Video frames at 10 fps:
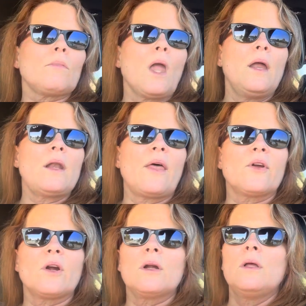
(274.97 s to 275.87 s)

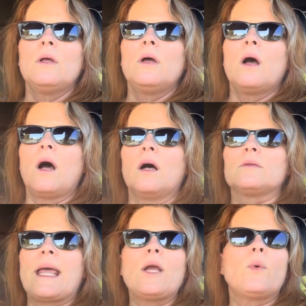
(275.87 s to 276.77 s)
another
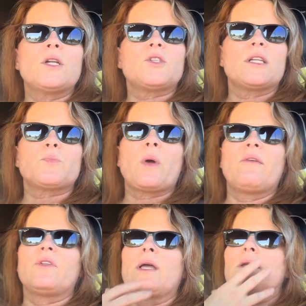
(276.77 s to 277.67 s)
language that's
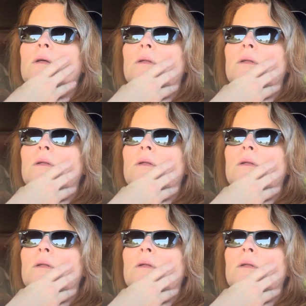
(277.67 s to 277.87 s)
prevalent